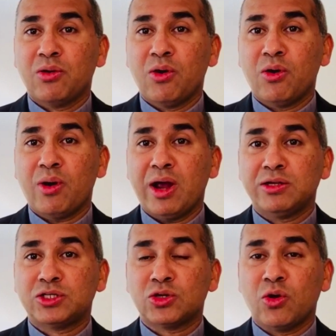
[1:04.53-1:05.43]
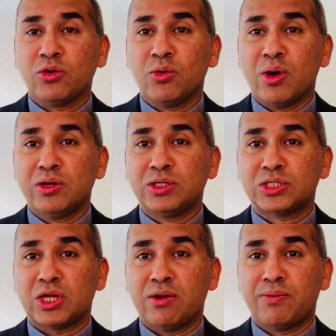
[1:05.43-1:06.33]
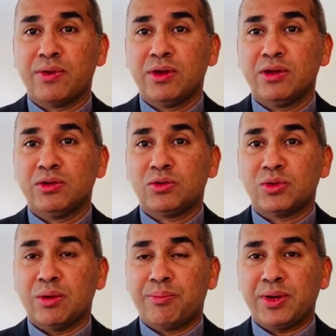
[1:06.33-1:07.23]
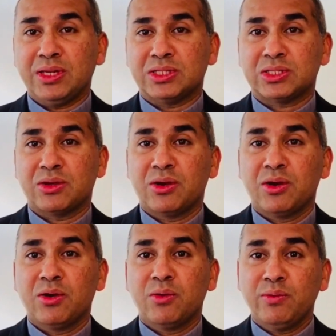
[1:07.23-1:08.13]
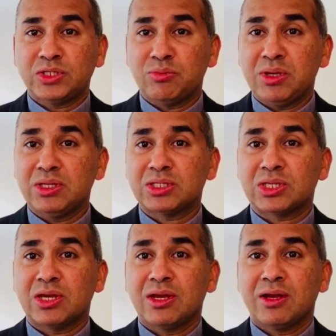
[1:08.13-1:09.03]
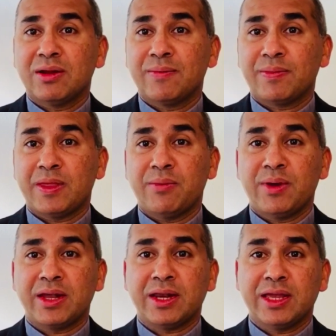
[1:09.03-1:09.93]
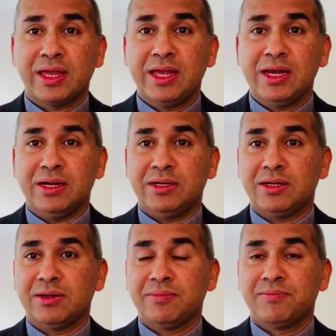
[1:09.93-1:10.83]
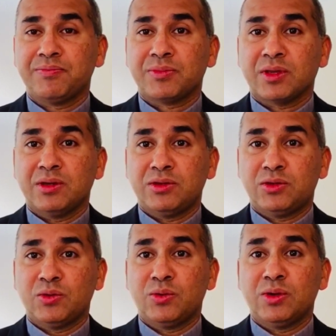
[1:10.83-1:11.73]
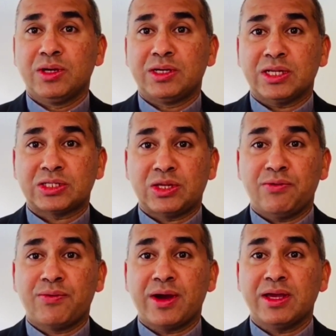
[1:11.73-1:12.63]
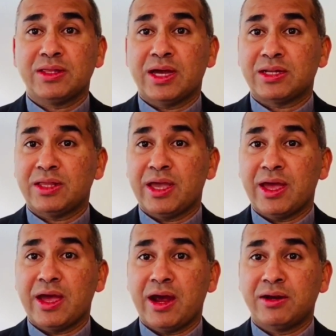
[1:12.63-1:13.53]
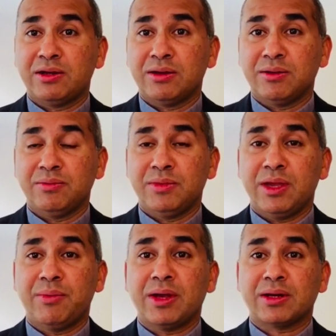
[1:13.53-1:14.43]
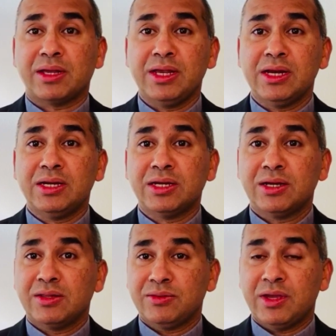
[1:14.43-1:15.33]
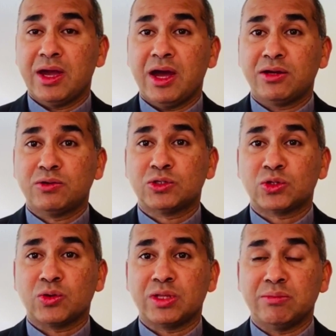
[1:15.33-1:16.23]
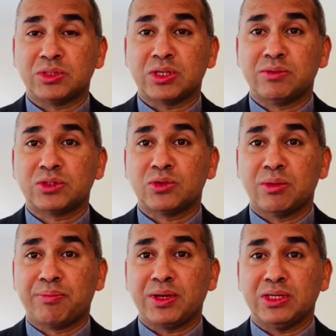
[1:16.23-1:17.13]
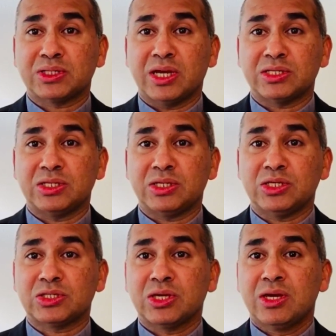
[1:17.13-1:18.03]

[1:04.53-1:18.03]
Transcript: "Go and show yourself to the priest," which means they were healed. To testify that they were healed, they had to show themselves to the priest, as it is